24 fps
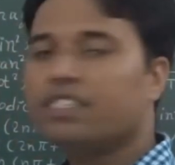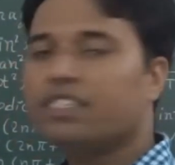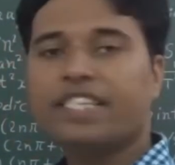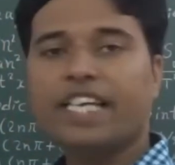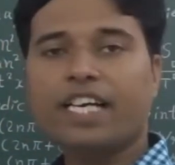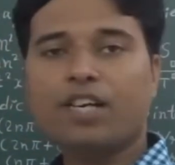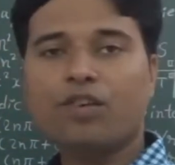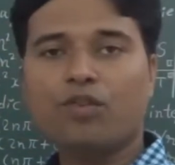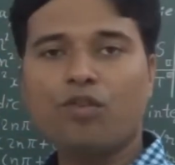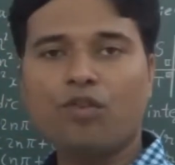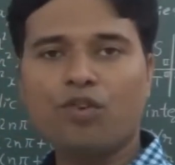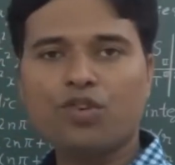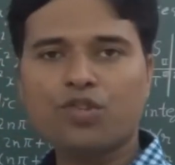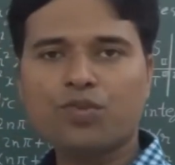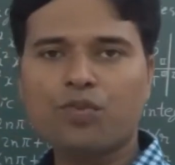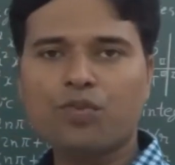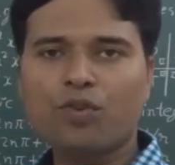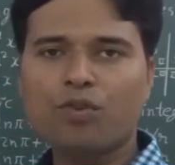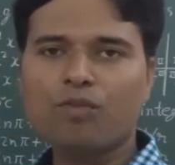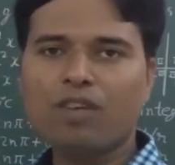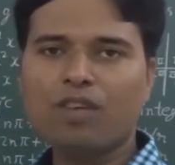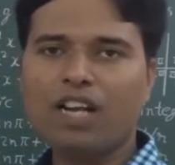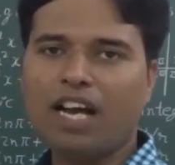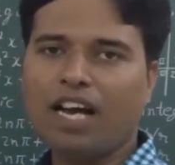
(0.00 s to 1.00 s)
The cos
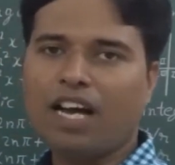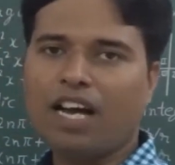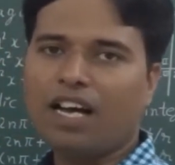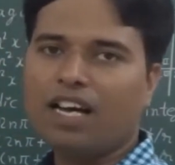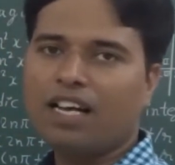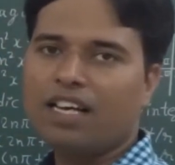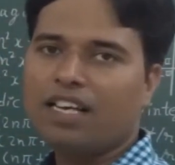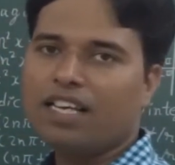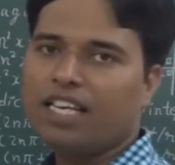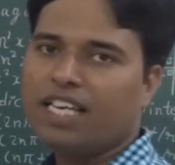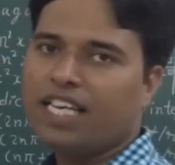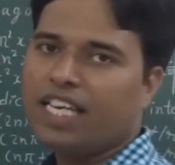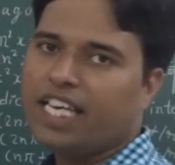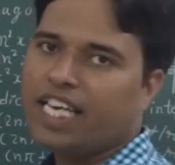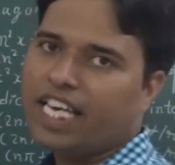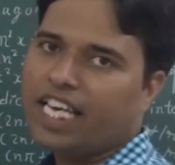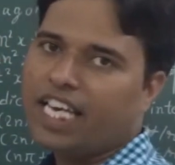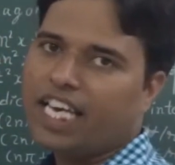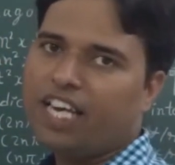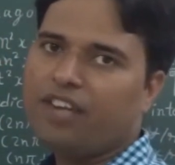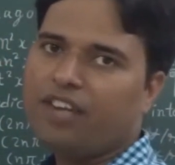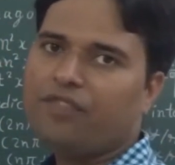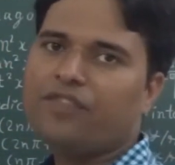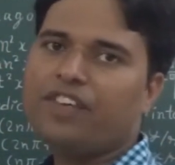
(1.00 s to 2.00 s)
formula,
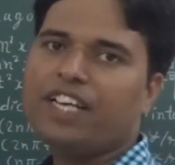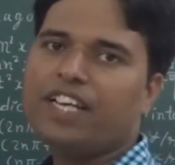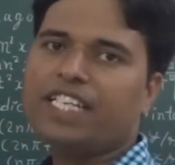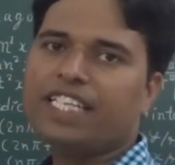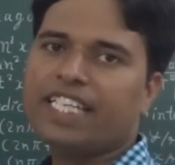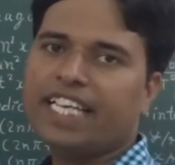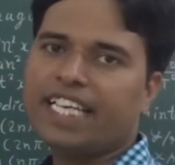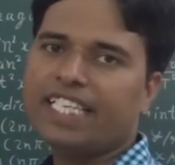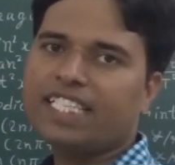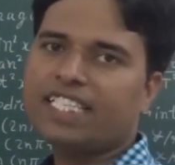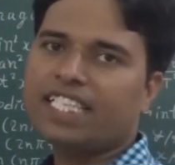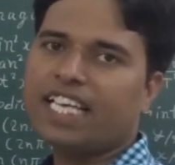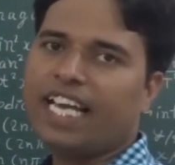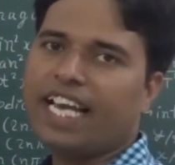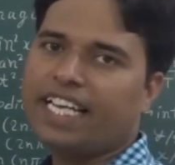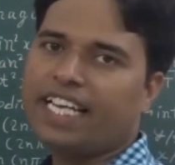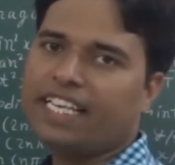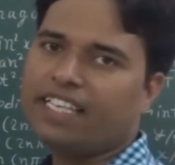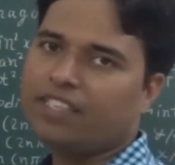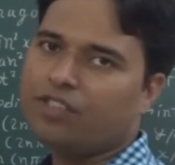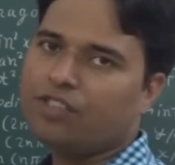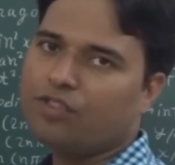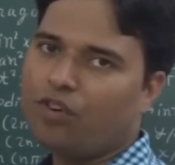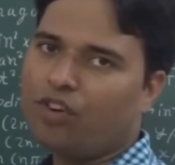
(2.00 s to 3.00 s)
if it is a
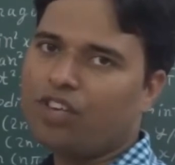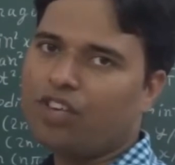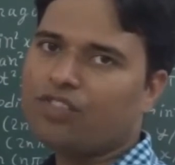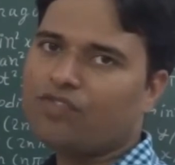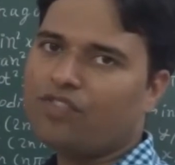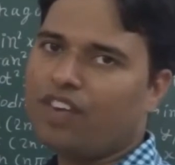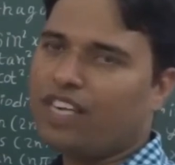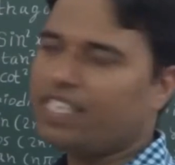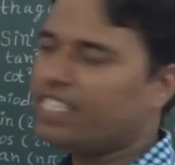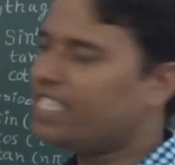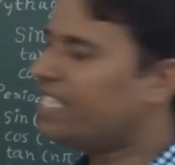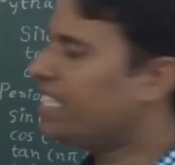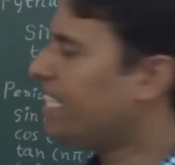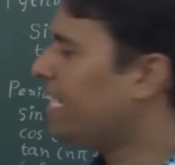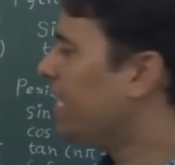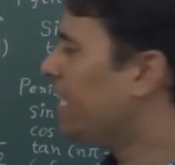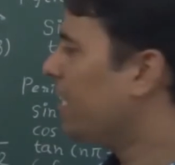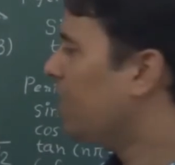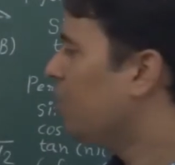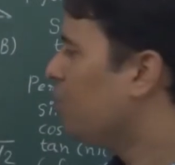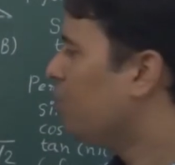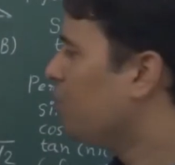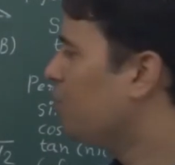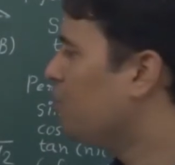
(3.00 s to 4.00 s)
known
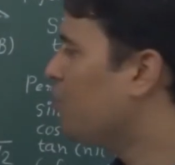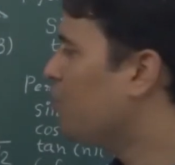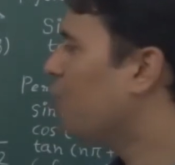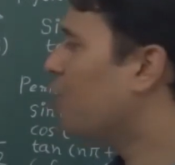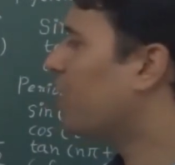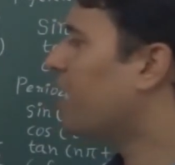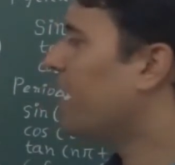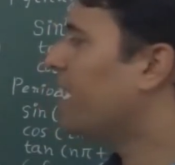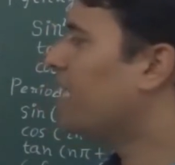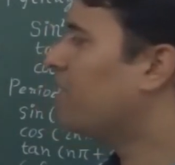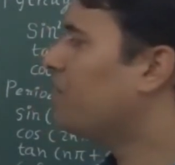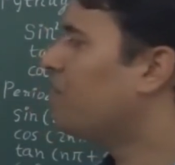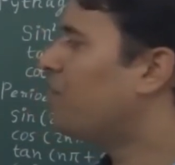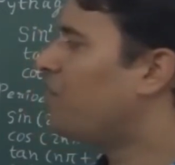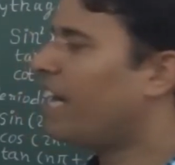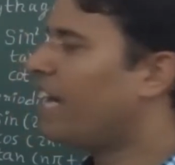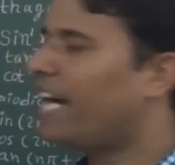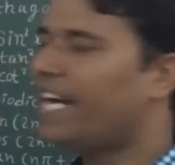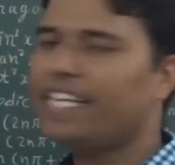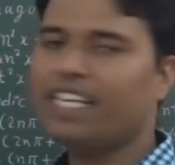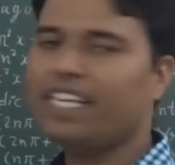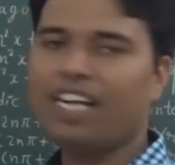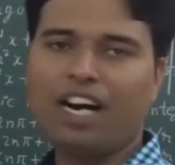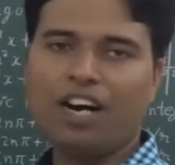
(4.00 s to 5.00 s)
quantity, you can
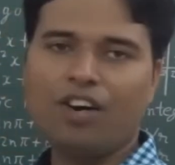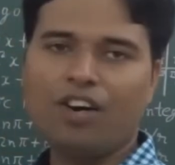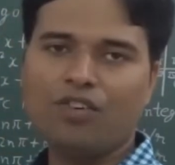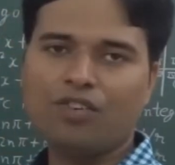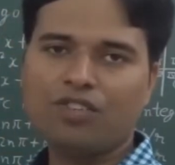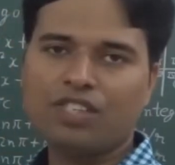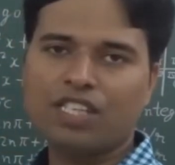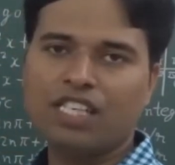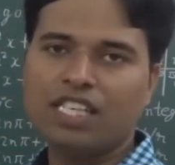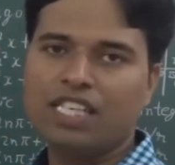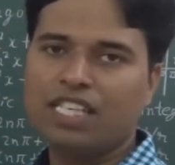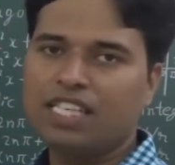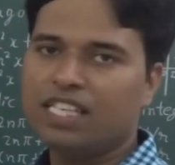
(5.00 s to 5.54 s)
find out